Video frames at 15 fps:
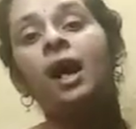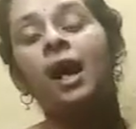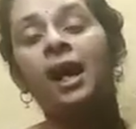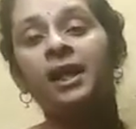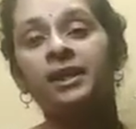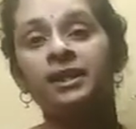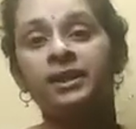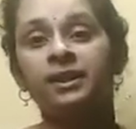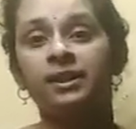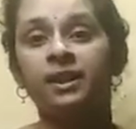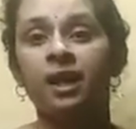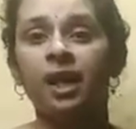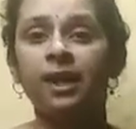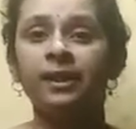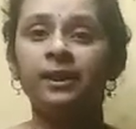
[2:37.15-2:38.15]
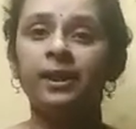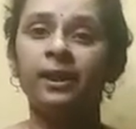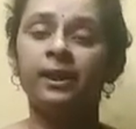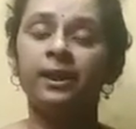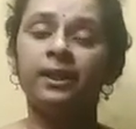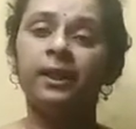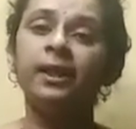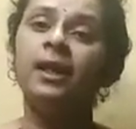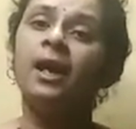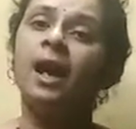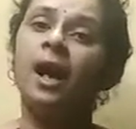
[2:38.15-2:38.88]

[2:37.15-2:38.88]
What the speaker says: iron, hydrated